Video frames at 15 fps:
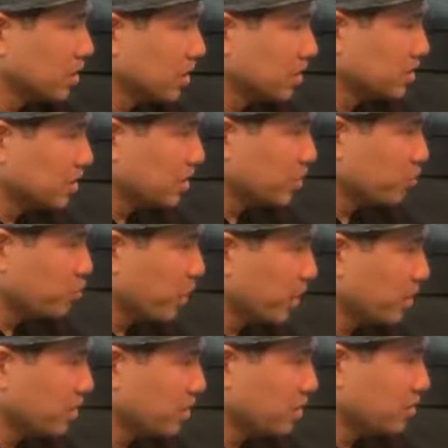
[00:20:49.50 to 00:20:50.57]

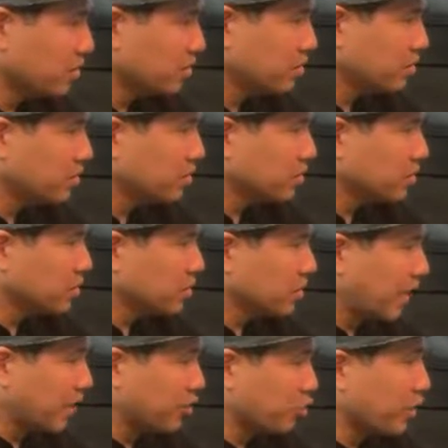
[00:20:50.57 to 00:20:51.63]
been...
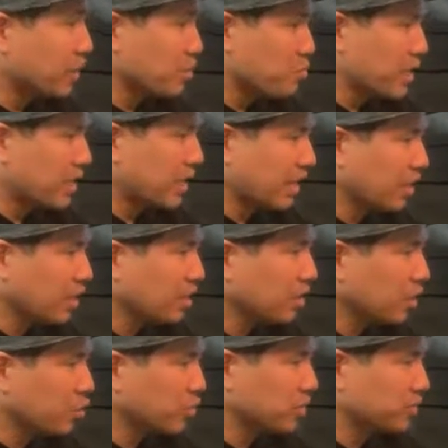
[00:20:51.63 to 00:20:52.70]
I know in the beginning
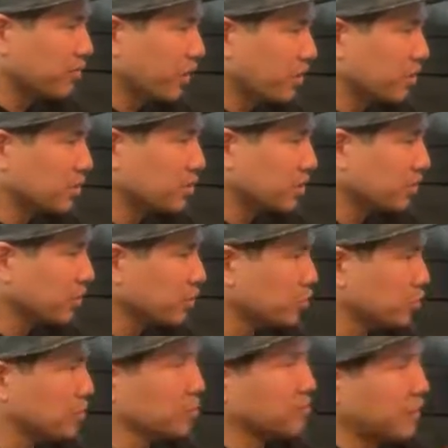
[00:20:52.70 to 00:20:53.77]
it was very
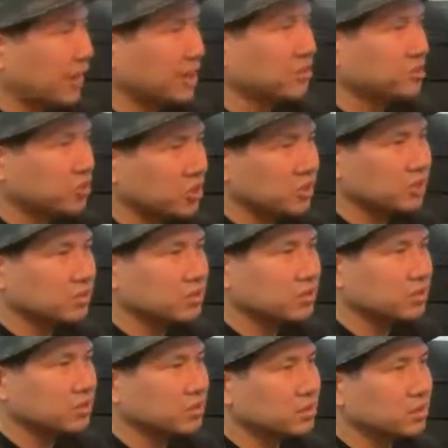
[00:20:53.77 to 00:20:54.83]
difficult to find jigs
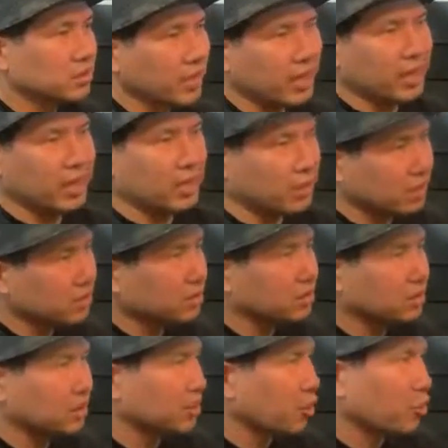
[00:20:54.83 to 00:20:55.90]
that
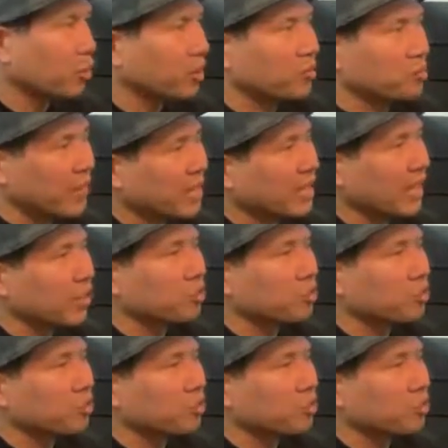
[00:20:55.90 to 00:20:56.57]
there weren't many out